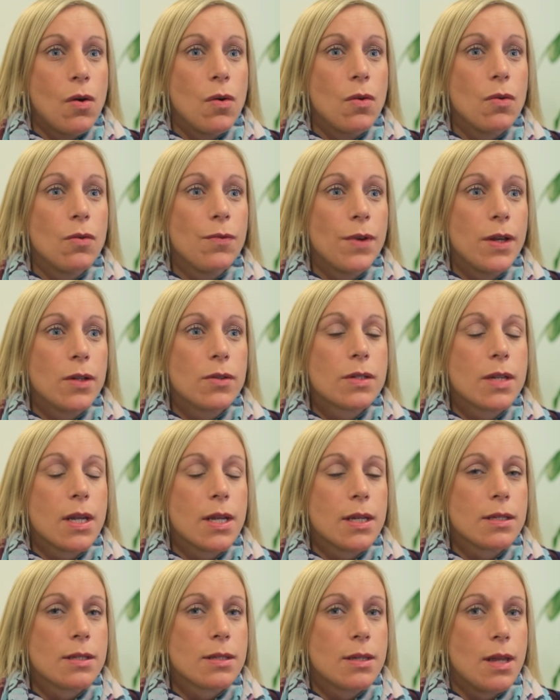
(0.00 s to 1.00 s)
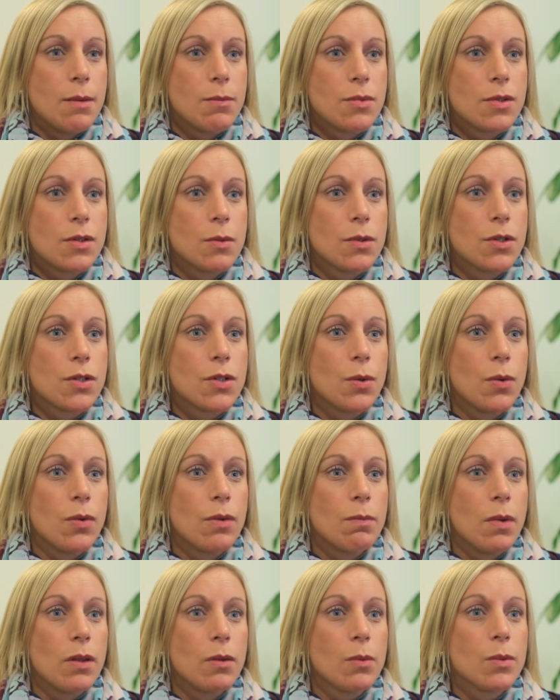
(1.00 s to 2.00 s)
or failed to take steps to ensure
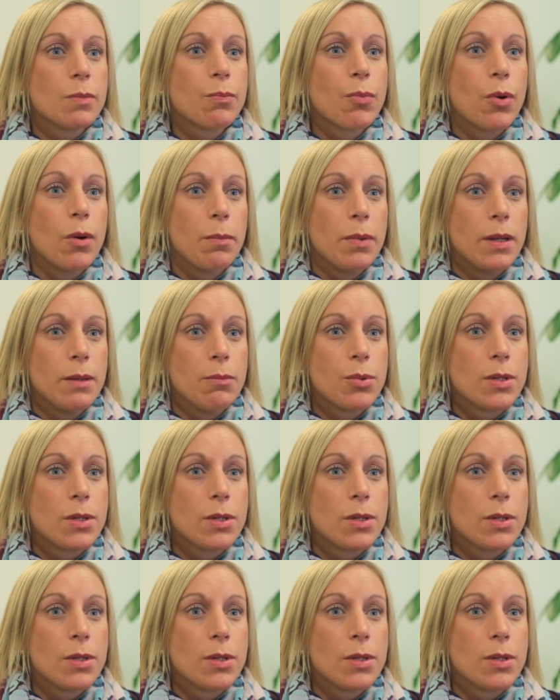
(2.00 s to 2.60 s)
the mother was properly